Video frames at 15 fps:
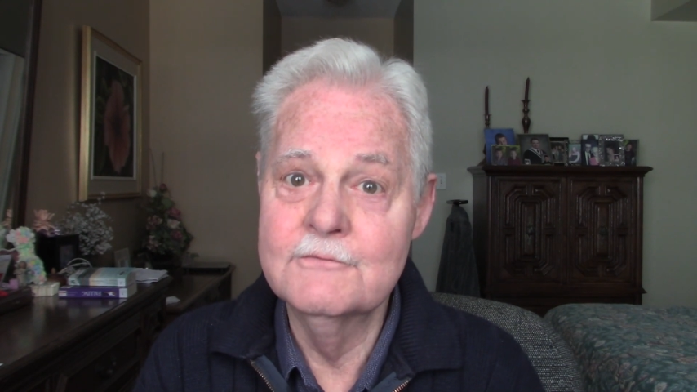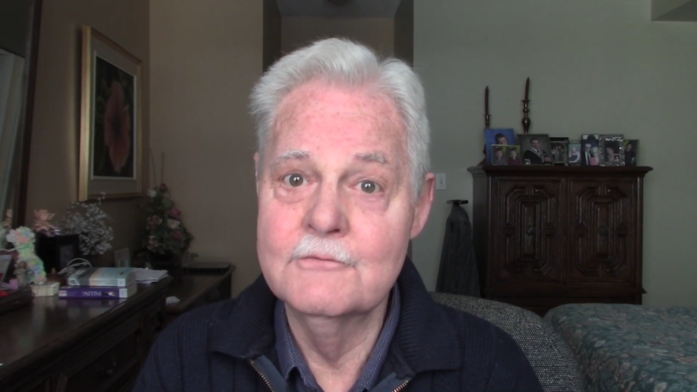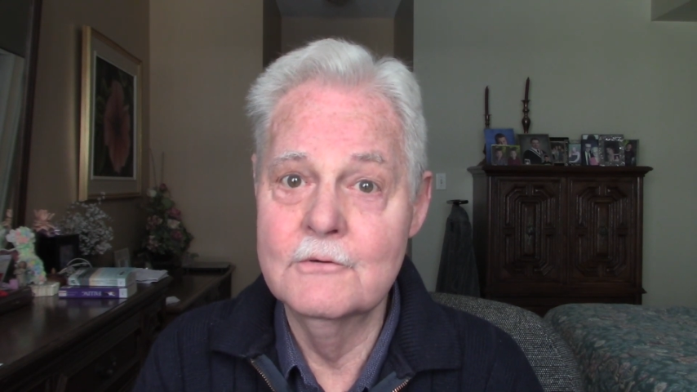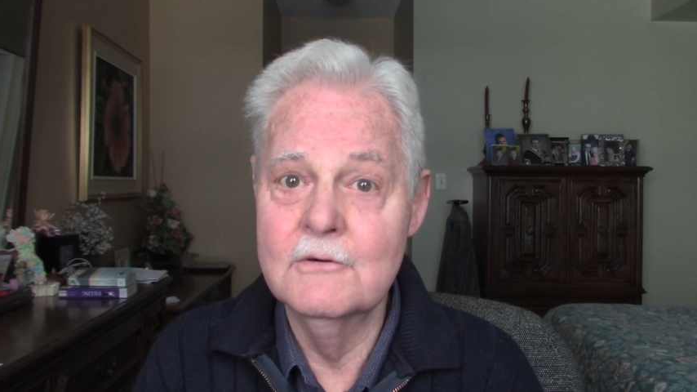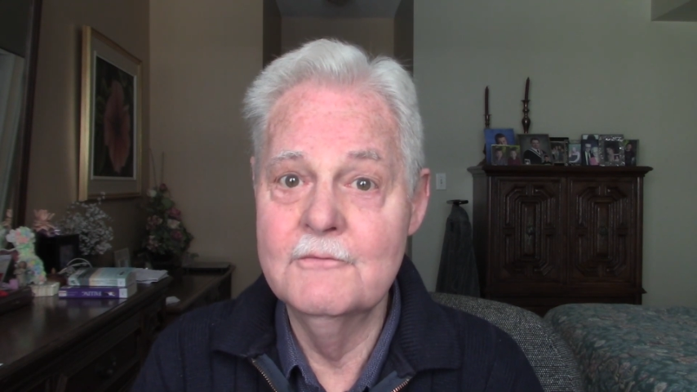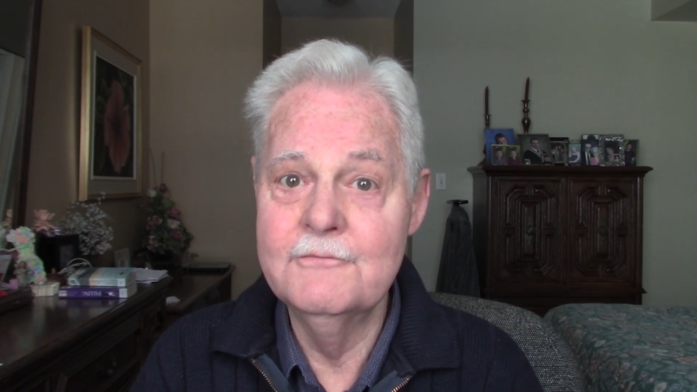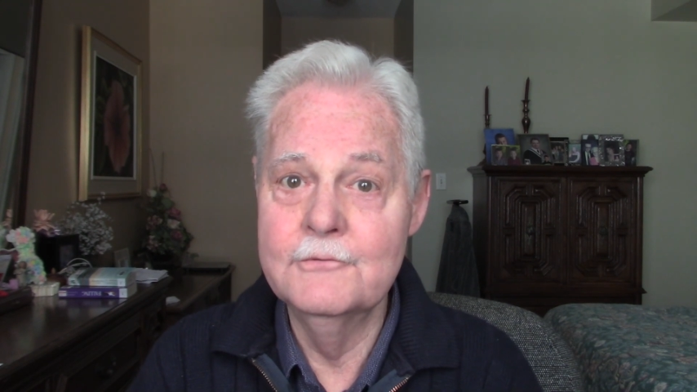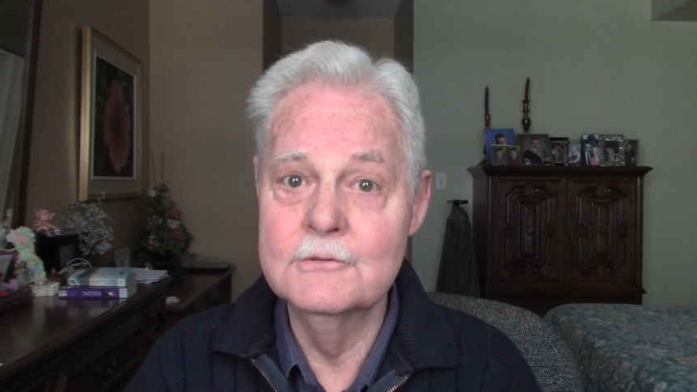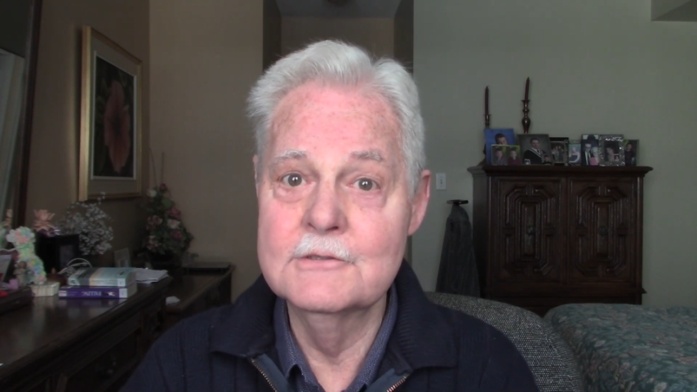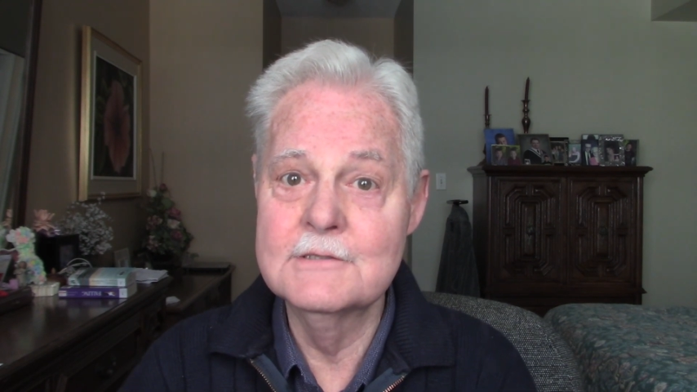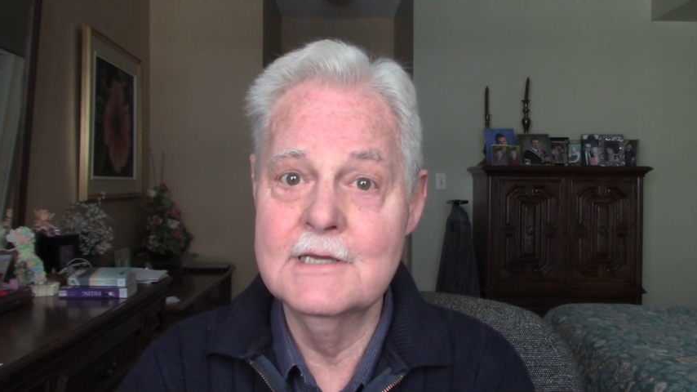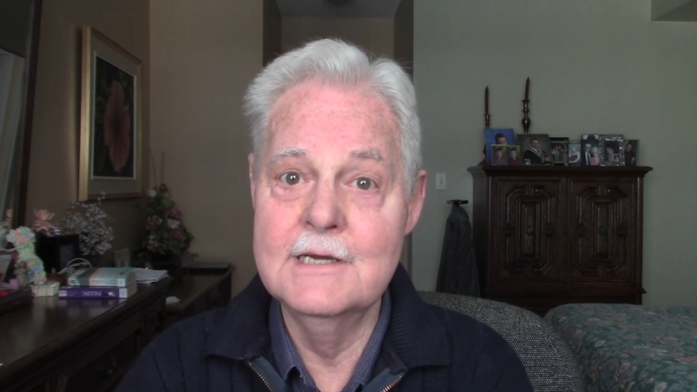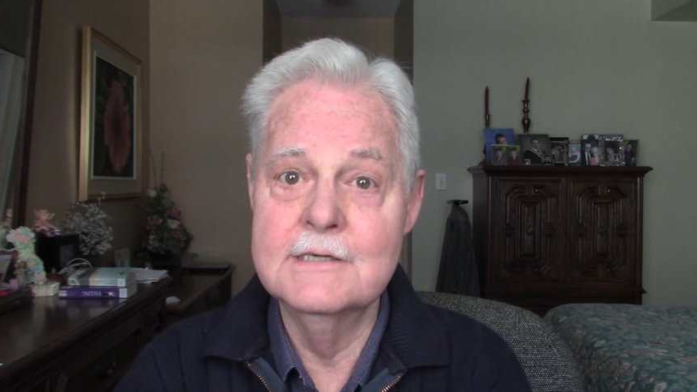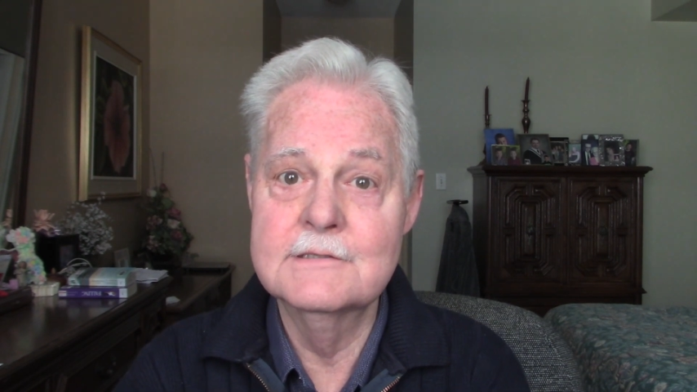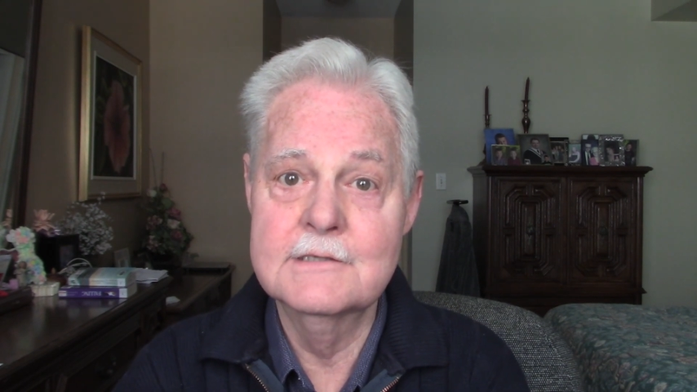for a
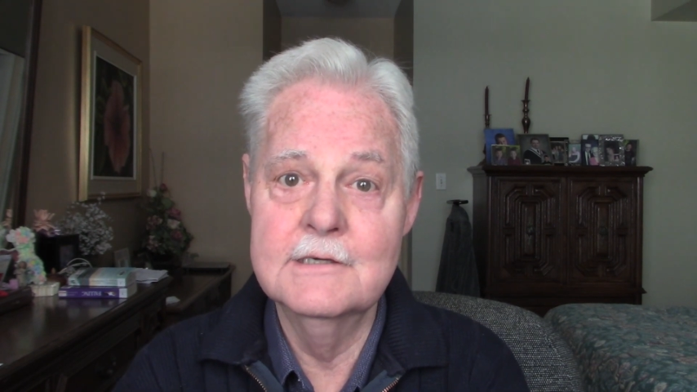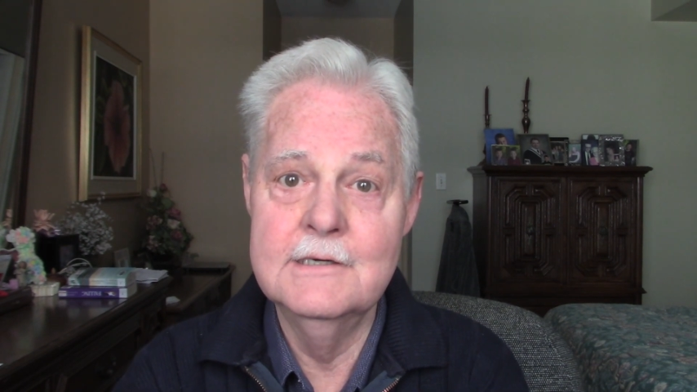full-size